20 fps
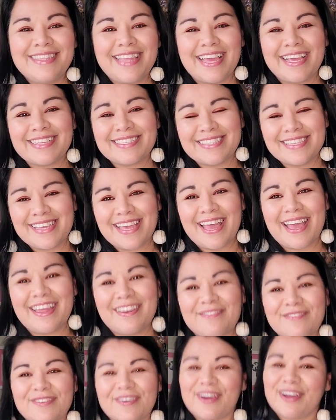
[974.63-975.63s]
Thanks
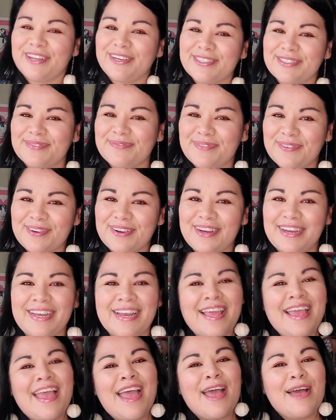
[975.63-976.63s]
again for all your
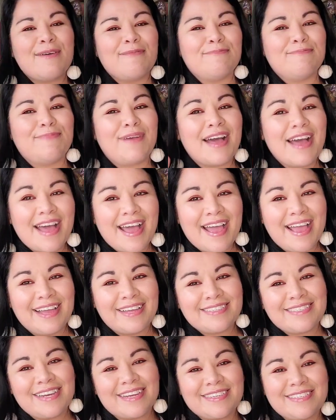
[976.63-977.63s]
support. Bye.
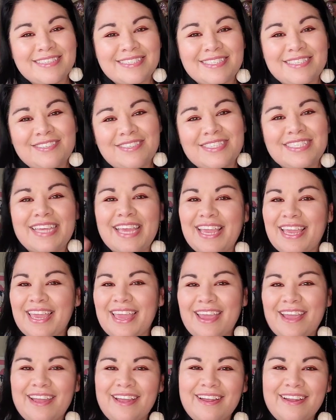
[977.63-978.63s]
I'll talk to you soon. Take
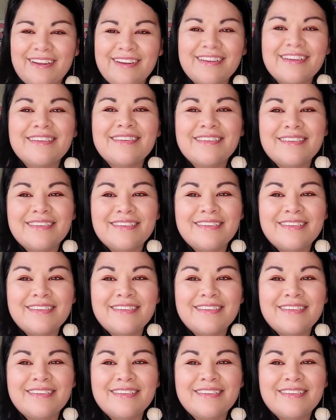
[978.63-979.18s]
care.